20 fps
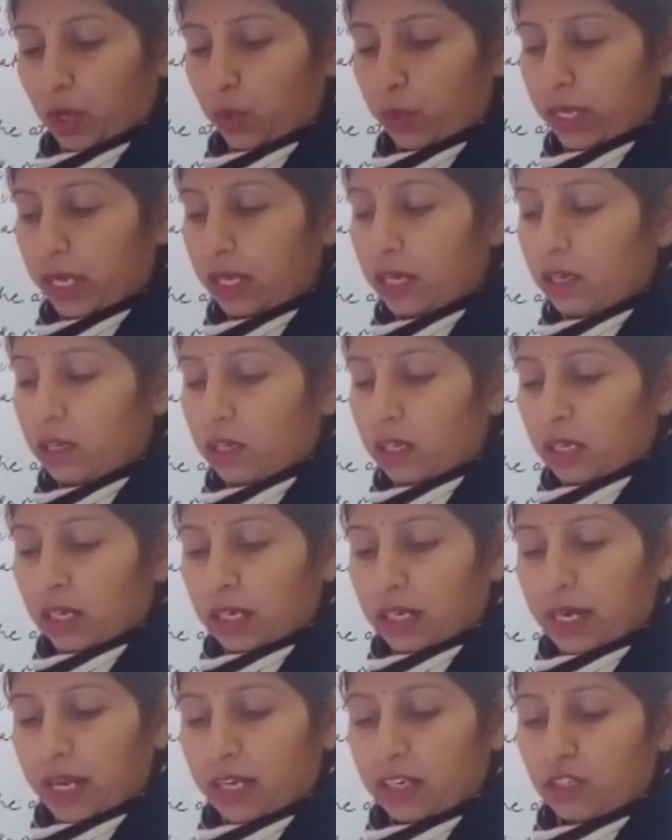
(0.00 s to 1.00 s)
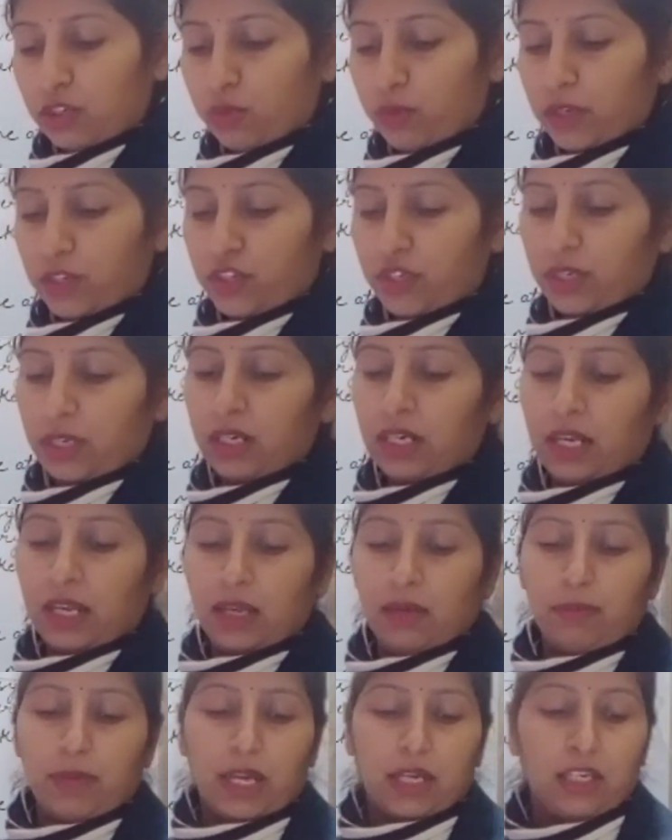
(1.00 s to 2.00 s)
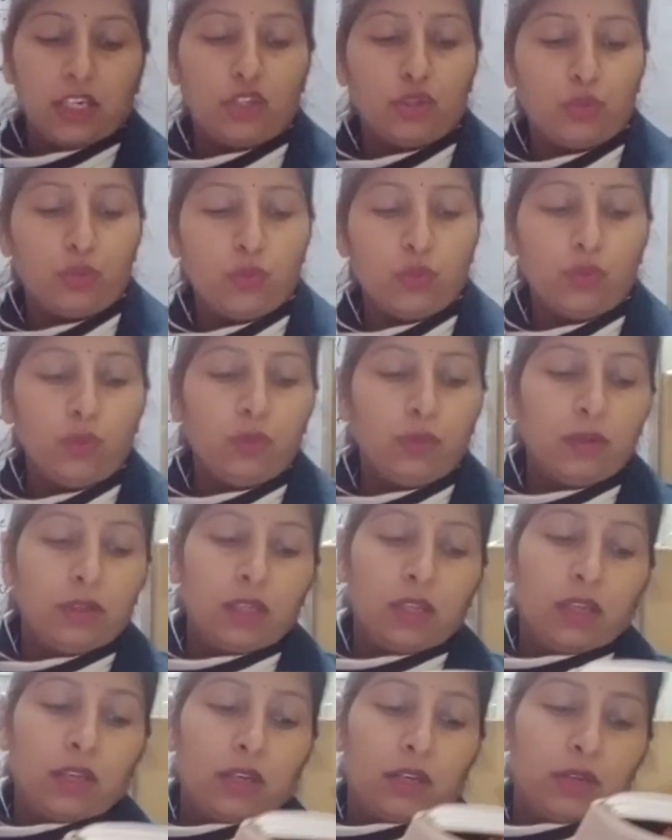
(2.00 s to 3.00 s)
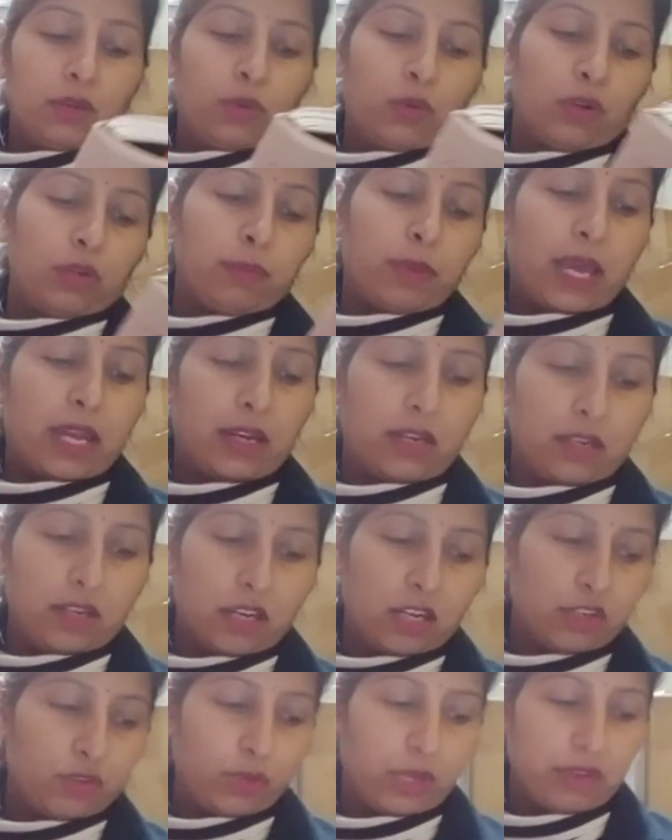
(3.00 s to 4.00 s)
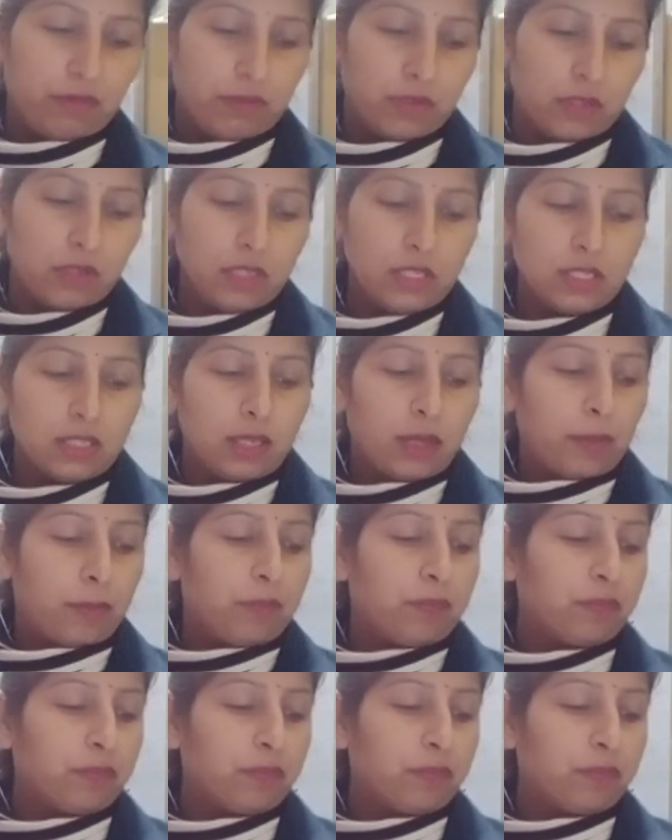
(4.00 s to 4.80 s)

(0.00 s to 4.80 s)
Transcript: Okay. Next question, name any 2 known perennial rivers.